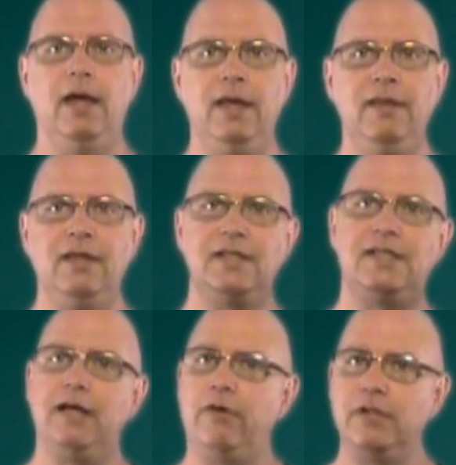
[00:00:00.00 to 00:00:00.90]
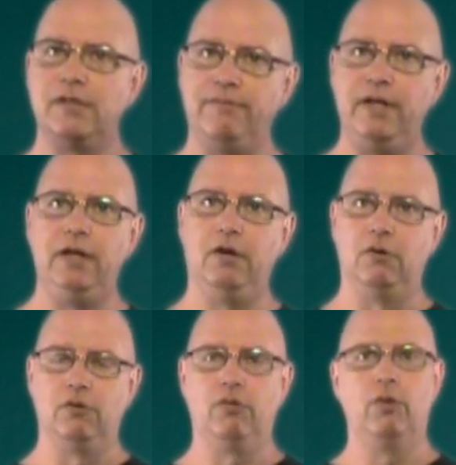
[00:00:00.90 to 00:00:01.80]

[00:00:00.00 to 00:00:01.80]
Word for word: In this series of videos,